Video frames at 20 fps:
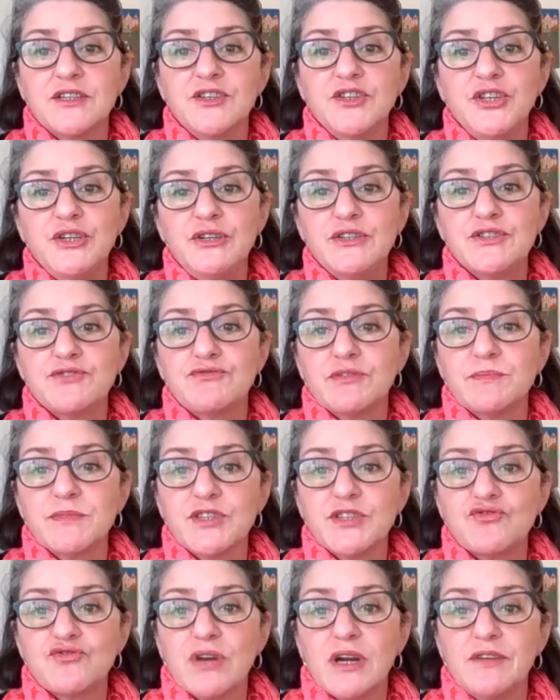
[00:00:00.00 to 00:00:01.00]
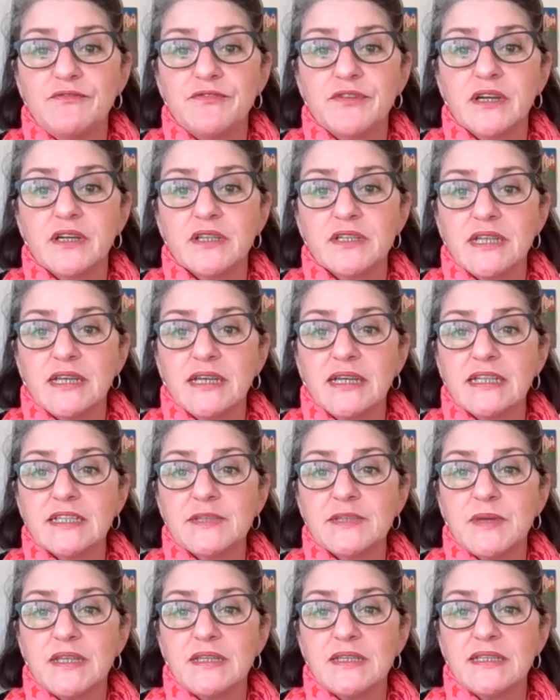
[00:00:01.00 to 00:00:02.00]
newsrooms strive for cutting
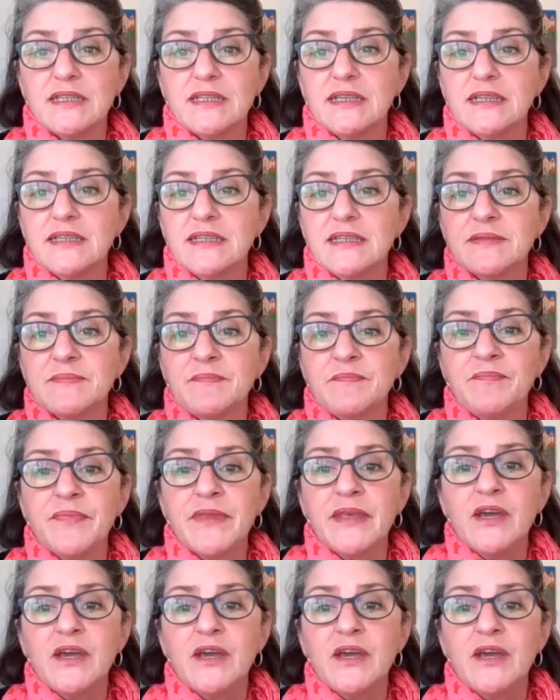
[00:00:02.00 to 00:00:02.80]
expenses.